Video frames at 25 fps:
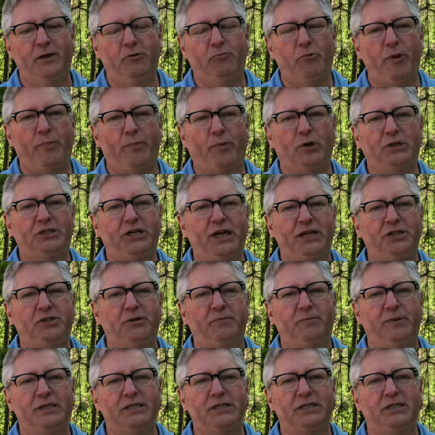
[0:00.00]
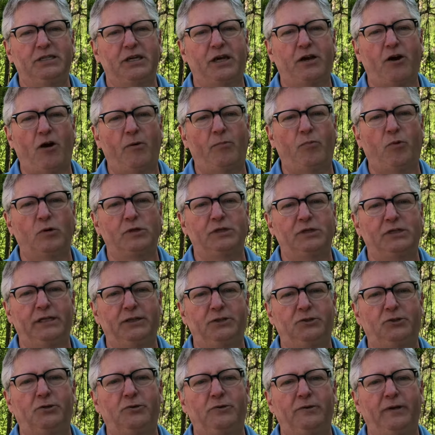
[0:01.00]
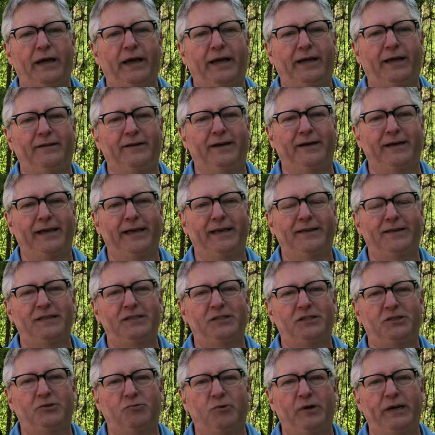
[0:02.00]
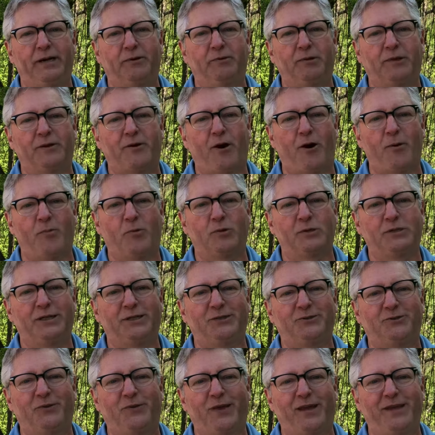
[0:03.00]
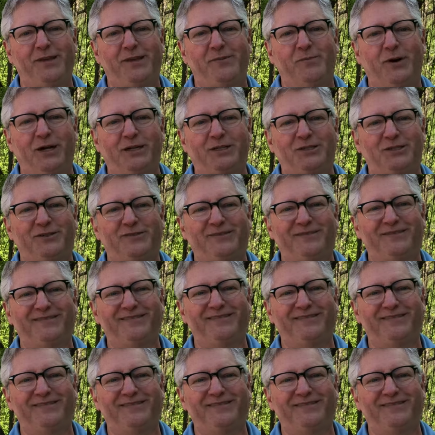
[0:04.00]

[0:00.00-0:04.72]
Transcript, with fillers: we appreciate your business at Carport Central and uh, again this is Rick with Carport Central thank you much